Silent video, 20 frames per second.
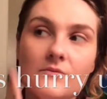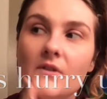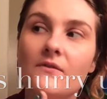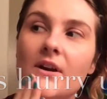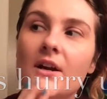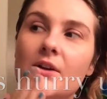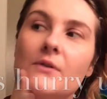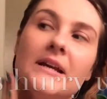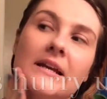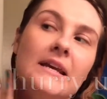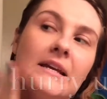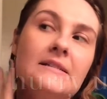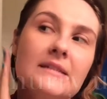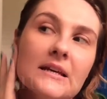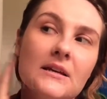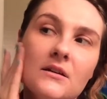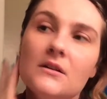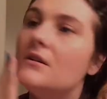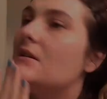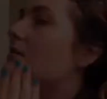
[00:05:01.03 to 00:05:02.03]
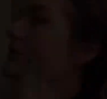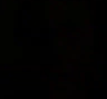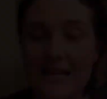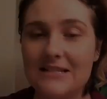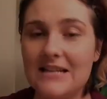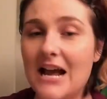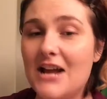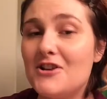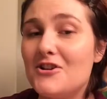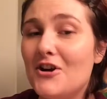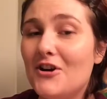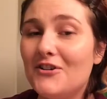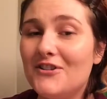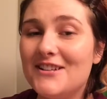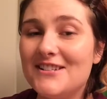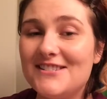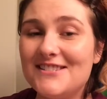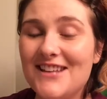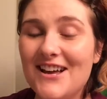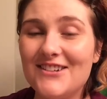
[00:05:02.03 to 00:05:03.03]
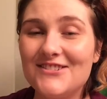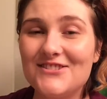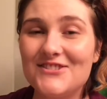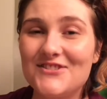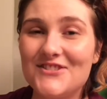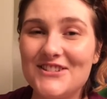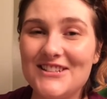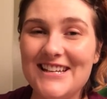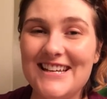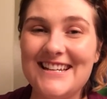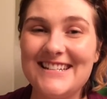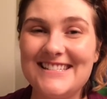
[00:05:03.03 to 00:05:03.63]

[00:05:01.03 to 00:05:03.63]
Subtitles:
Very quick and easy. And I know this sounds really